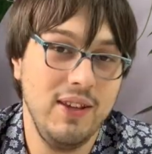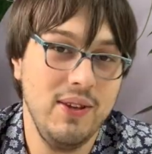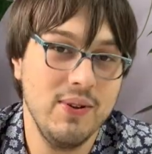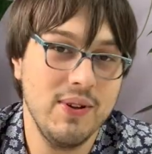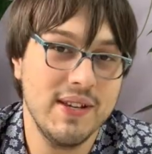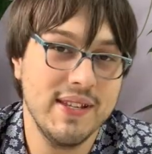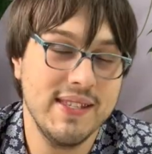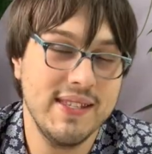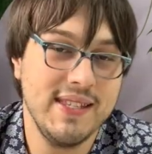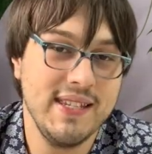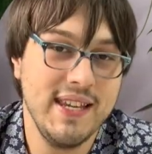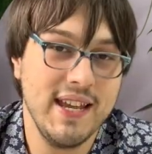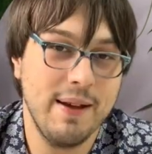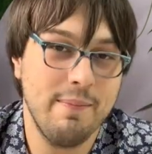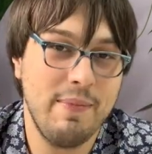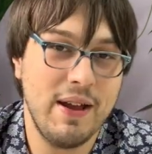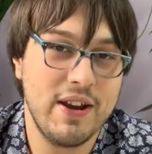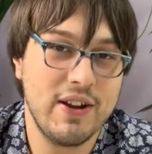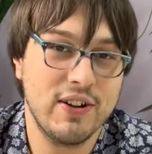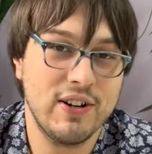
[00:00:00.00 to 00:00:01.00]
You can see a
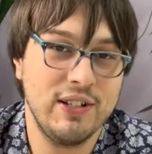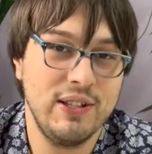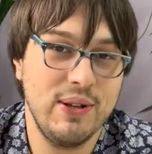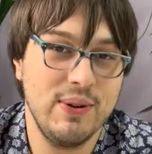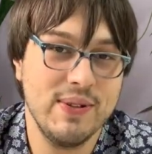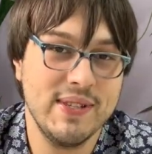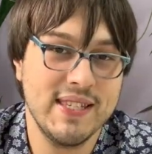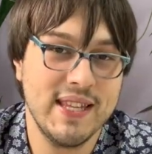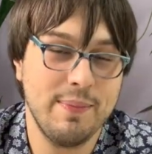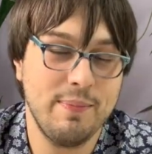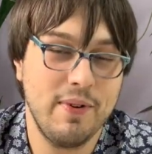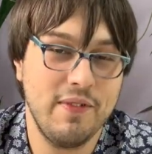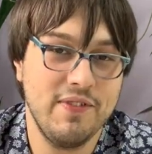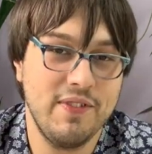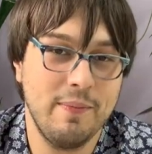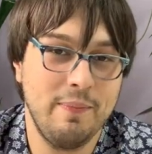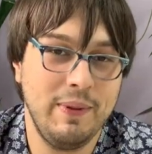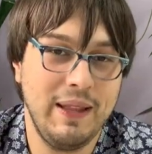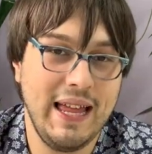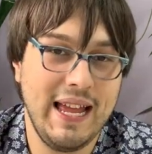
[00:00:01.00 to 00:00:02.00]
better close-up of
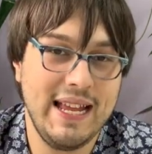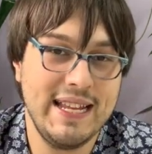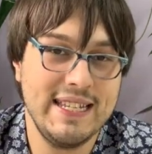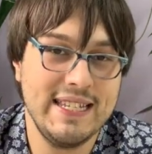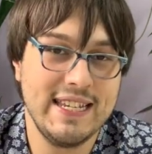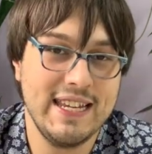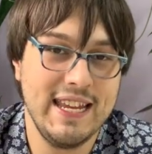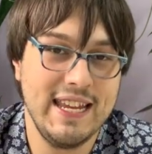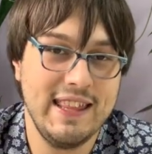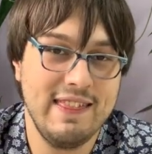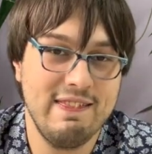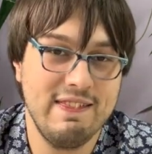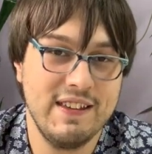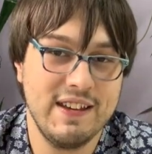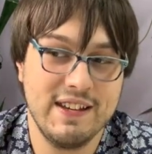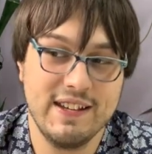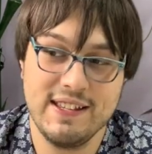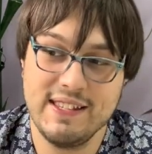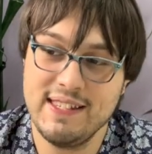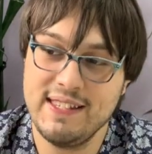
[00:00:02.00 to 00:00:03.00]
the plant in
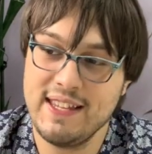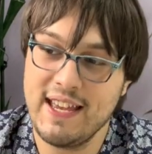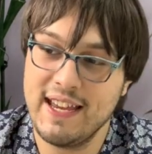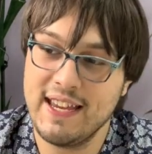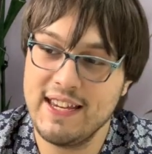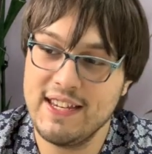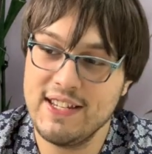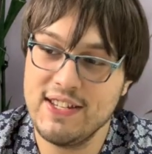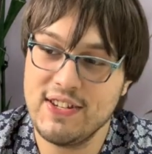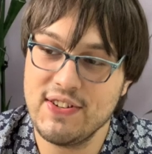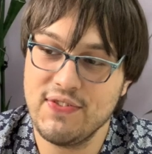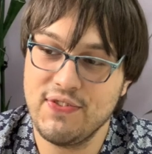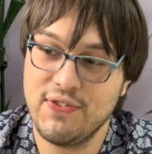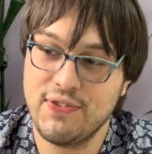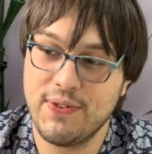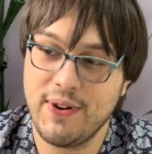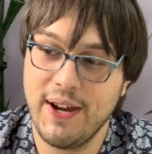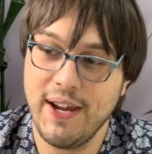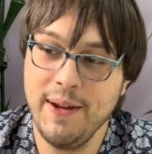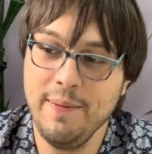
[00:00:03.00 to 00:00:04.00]
the second
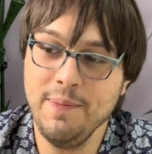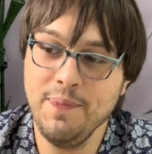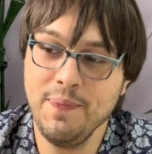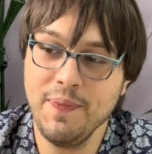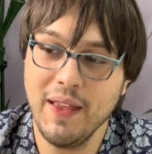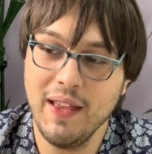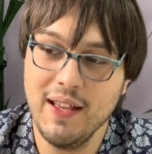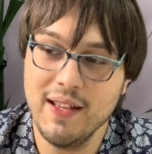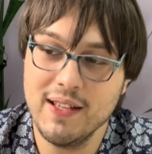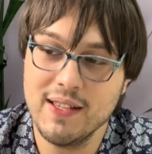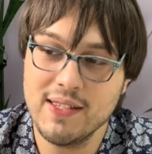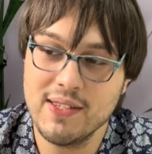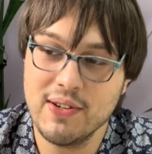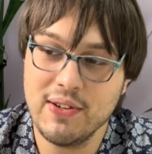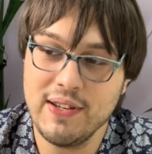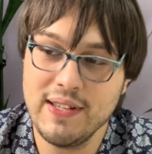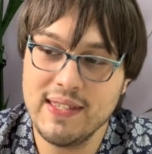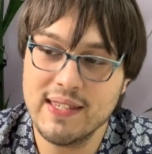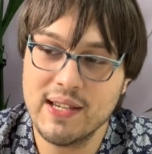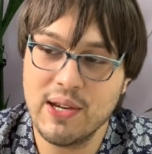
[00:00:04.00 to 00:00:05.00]
frame. So
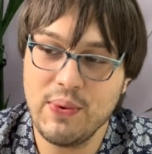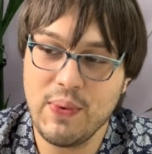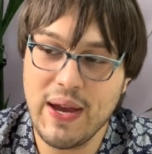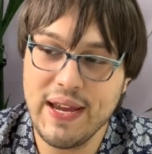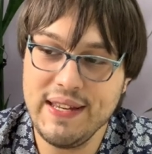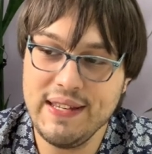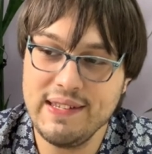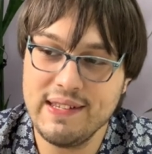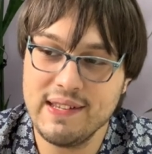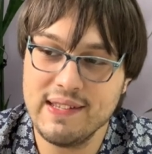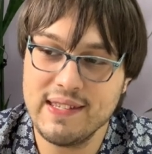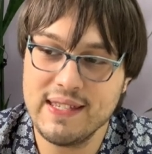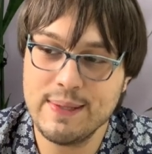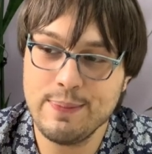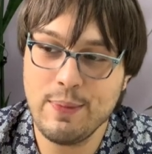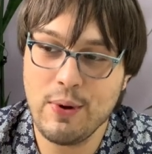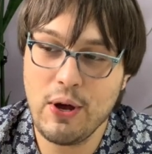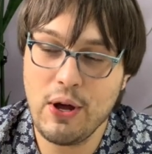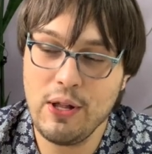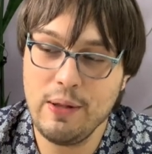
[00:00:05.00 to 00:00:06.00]
it's quite
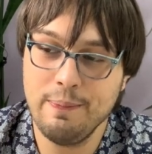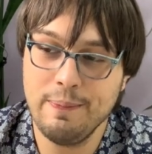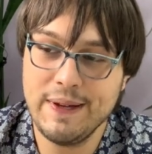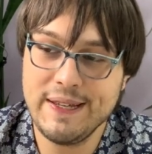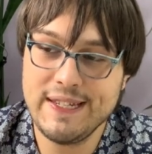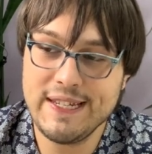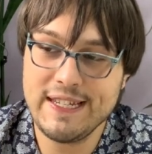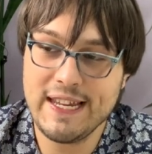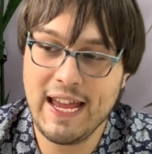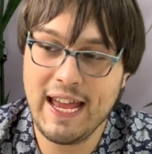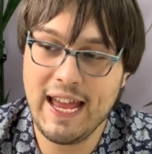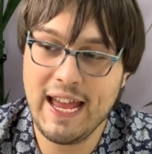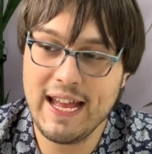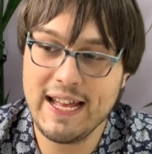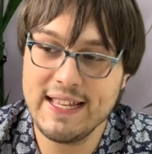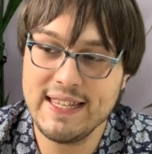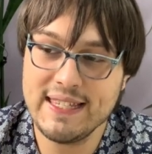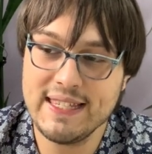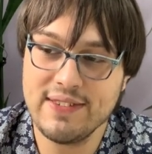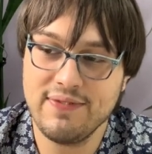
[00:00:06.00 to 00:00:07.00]
small, but it
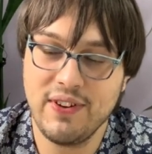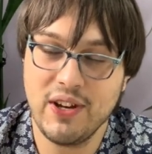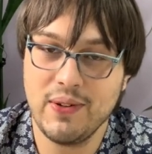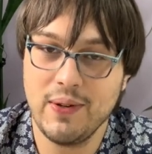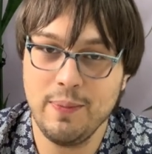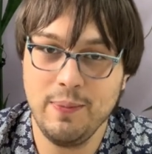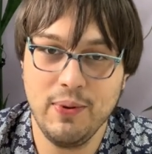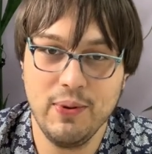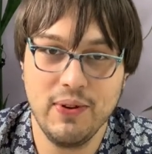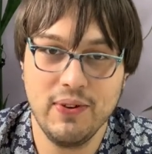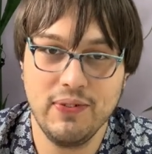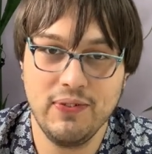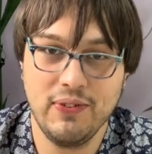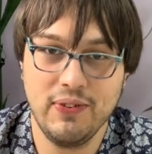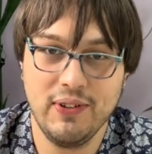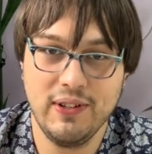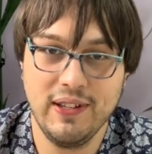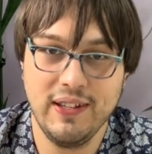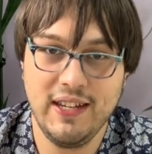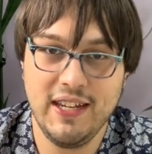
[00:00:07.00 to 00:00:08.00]
has very
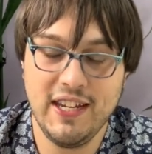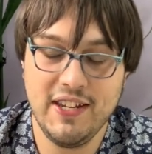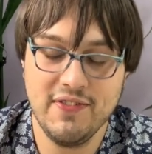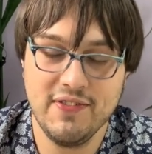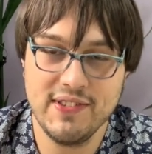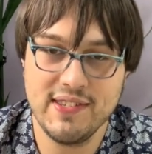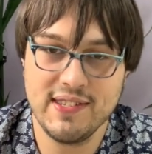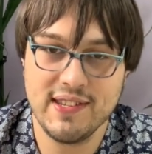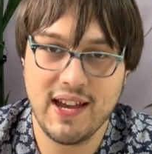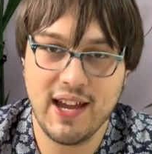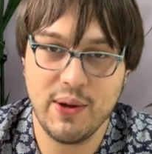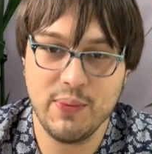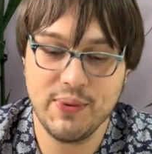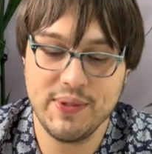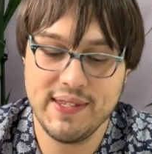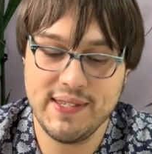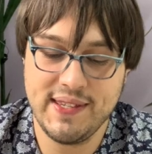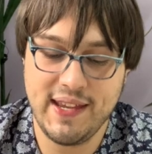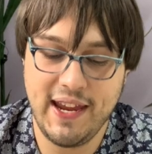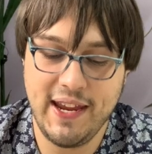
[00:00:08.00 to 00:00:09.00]
beautiful leaves, I
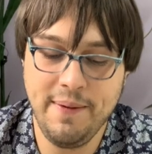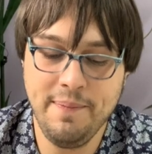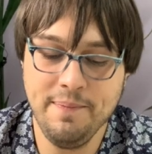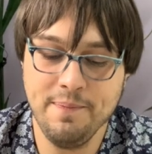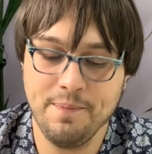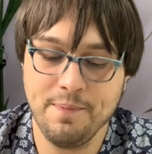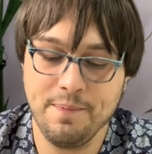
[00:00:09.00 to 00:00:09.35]
would say.